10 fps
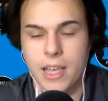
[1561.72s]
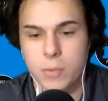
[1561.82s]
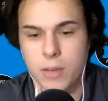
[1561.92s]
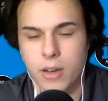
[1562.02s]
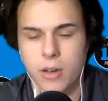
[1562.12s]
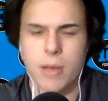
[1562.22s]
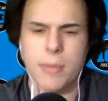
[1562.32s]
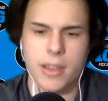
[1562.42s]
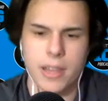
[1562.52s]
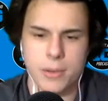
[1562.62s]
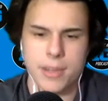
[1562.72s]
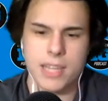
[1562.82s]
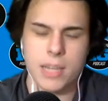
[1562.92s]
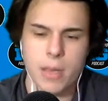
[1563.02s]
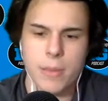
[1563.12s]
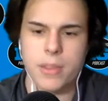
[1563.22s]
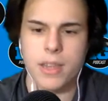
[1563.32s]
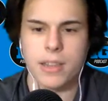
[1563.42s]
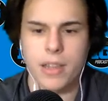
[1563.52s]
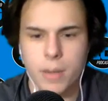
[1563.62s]
week, or maybe not last week, because Alabama,
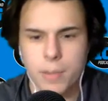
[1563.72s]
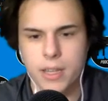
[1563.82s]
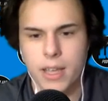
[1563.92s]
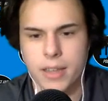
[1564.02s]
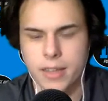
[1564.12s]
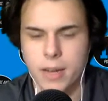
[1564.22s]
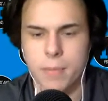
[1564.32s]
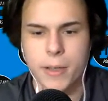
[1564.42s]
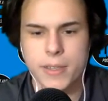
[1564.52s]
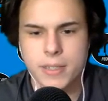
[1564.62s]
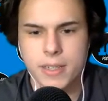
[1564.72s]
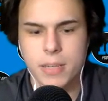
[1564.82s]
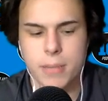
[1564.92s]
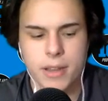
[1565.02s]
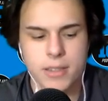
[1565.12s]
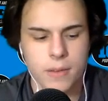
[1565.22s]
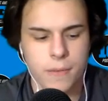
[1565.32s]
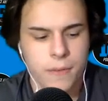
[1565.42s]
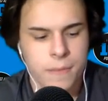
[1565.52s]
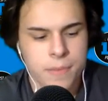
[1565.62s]
they let up in the end. They didn't play 60 minutes
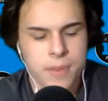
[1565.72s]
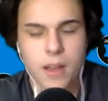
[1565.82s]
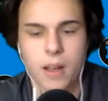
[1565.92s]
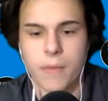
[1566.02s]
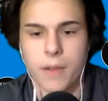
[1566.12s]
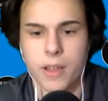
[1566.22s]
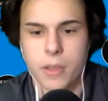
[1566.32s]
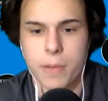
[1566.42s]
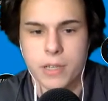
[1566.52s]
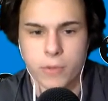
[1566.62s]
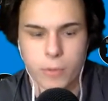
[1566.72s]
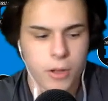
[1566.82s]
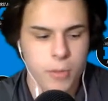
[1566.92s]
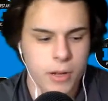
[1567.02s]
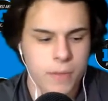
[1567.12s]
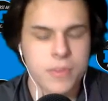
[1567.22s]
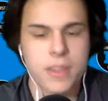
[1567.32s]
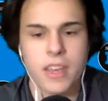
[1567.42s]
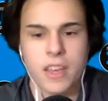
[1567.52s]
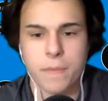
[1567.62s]
of their best football. But
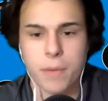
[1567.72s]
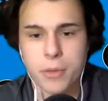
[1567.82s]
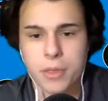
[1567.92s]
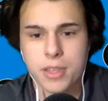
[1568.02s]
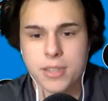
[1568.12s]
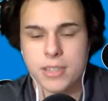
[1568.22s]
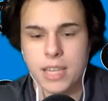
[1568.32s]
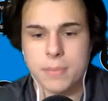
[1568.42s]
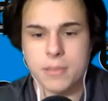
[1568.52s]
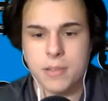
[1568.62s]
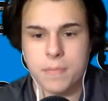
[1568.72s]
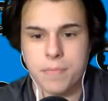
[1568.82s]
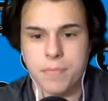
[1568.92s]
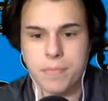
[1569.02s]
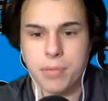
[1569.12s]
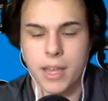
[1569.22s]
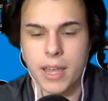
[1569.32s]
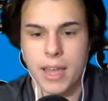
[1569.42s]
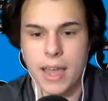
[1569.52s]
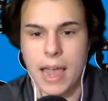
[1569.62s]
if both of these teams
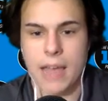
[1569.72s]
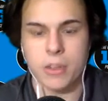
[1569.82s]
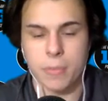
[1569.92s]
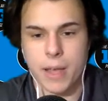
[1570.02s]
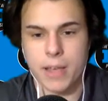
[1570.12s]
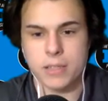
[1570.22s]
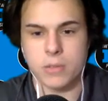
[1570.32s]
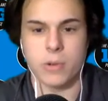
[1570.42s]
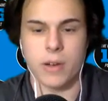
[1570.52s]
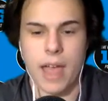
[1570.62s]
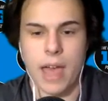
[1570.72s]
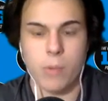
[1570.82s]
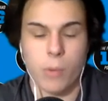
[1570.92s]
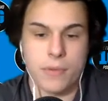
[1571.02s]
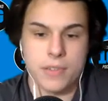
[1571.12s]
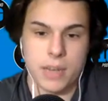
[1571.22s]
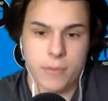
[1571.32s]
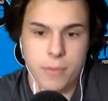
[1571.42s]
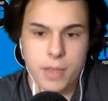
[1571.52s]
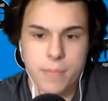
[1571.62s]
play at their best or at what we've seen
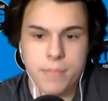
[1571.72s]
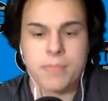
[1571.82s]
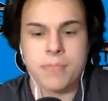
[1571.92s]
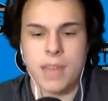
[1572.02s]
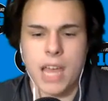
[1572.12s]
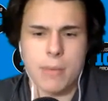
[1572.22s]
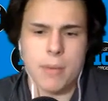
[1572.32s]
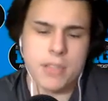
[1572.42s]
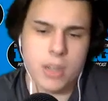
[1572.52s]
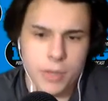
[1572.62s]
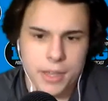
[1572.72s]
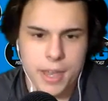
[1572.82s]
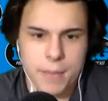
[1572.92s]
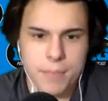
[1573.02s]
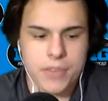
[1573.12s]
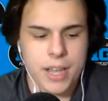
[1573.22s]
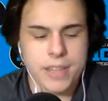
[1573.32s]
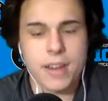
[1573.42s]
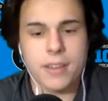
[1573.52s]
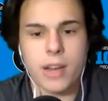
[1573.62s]
from them, Alabama's going to win the game.
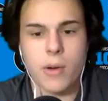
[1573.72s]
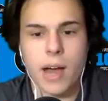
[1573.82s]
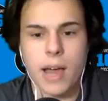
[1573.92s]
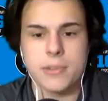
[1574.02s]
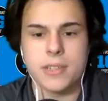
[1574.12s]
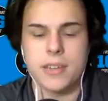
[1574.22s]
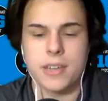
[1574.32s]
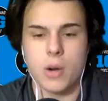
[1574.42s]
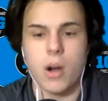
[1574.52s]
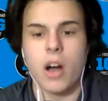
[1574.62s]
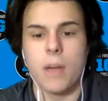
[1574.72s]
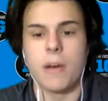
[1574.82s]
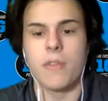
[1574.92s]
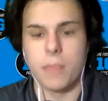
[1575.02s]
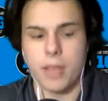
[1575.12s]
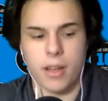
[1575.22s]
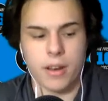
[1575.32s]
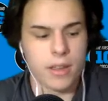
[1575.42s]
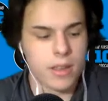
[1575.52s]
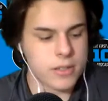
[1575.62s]
It's going to take Ohio State to go above and
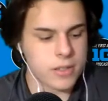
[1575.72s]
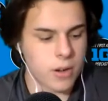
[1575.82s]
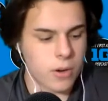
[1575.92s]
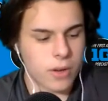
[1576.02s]
beyond. So,